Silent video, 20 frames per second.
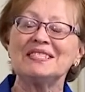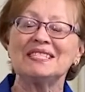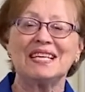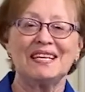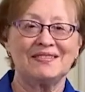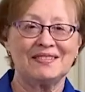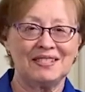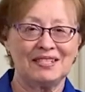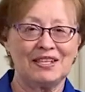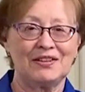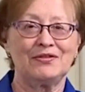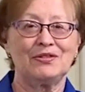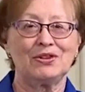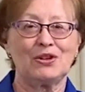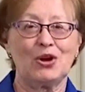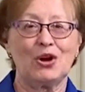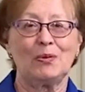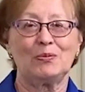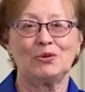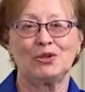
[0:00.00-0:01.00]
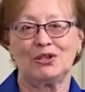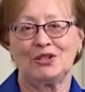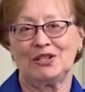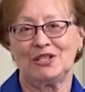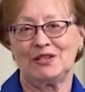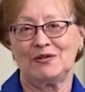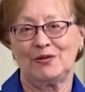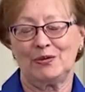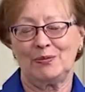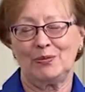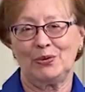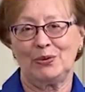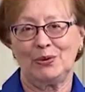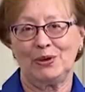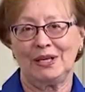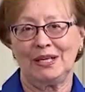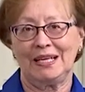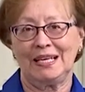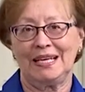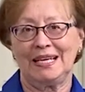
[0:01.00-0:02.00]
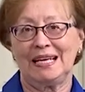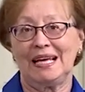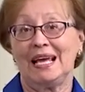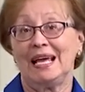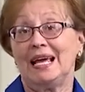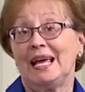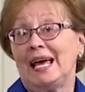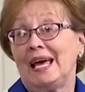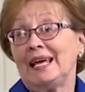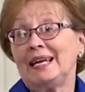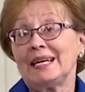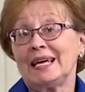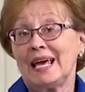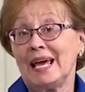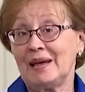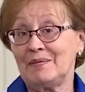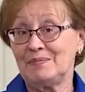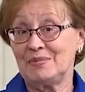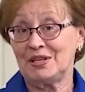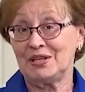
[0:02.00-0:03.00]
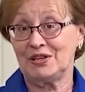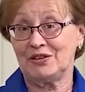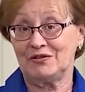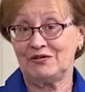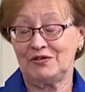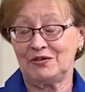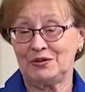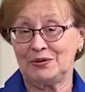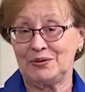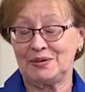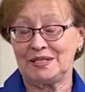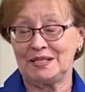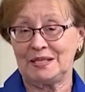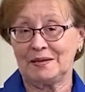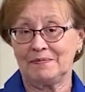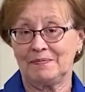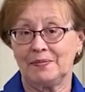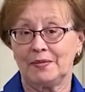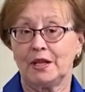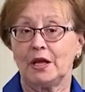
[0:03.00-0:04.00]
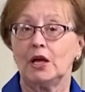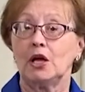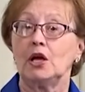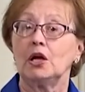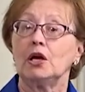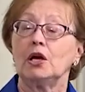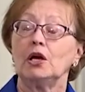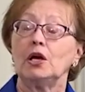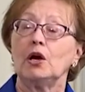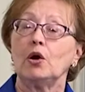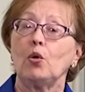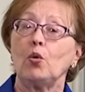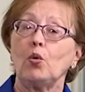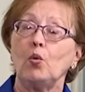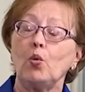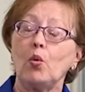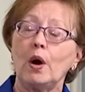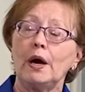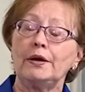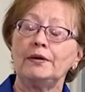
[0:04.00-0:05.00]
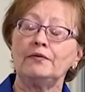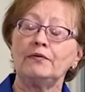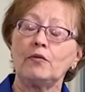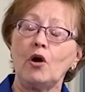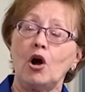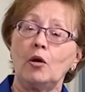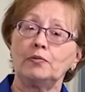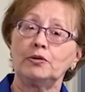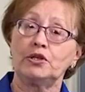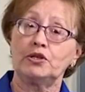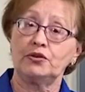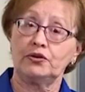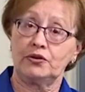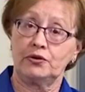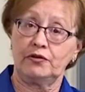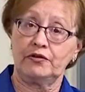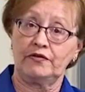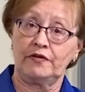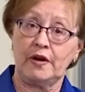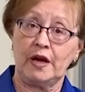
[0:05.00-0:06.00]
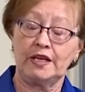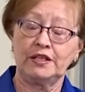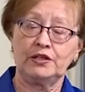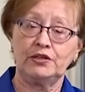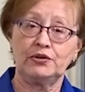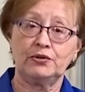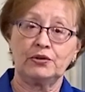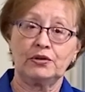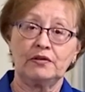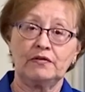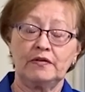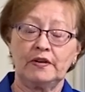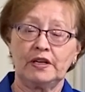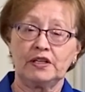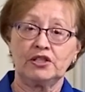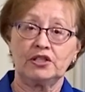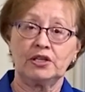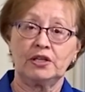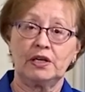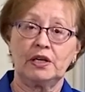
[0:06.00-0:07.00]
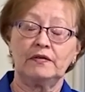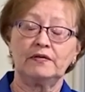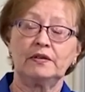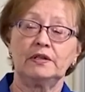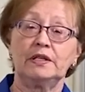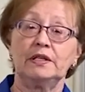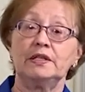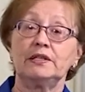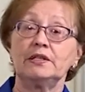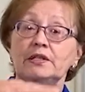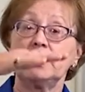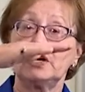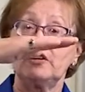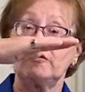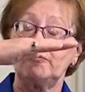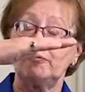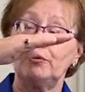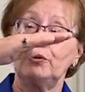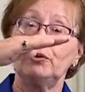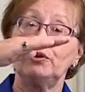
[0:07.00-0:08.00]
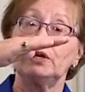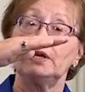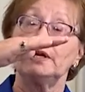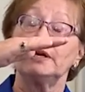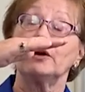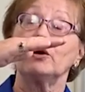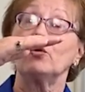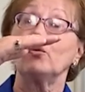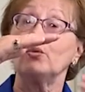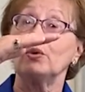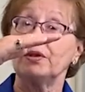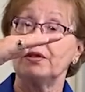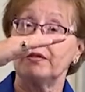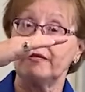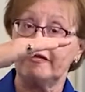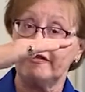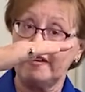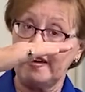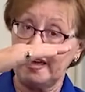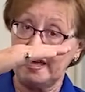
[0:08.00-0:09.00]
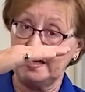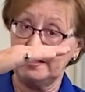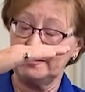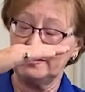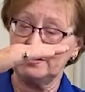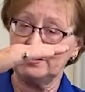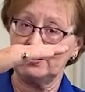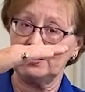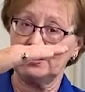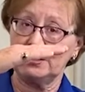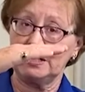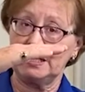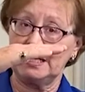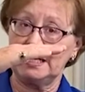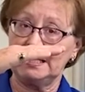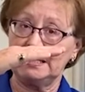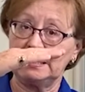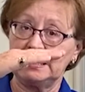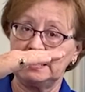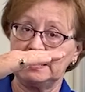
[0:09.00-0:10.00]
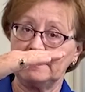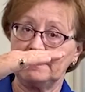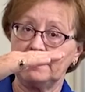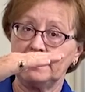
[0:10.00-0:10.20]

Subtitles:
have several options for broiling, and it can be confusing. One option you're going to find in your convection oven is to have broiling with the fan circulating.